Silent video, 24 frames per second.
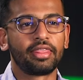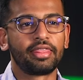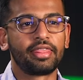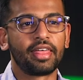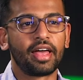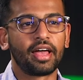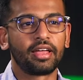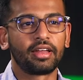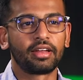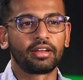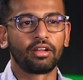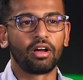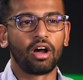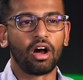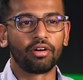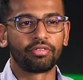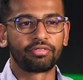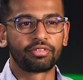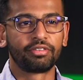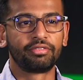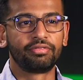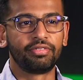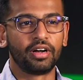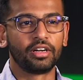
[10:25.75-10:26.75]
that
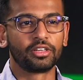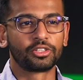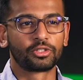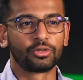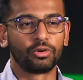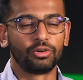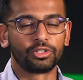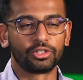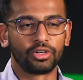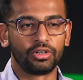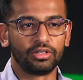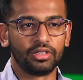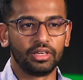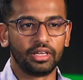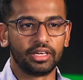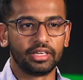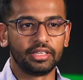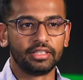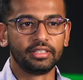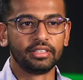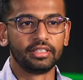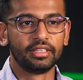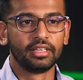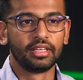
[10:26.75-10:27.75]
offer file storage
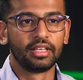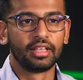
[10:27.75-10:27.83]
online,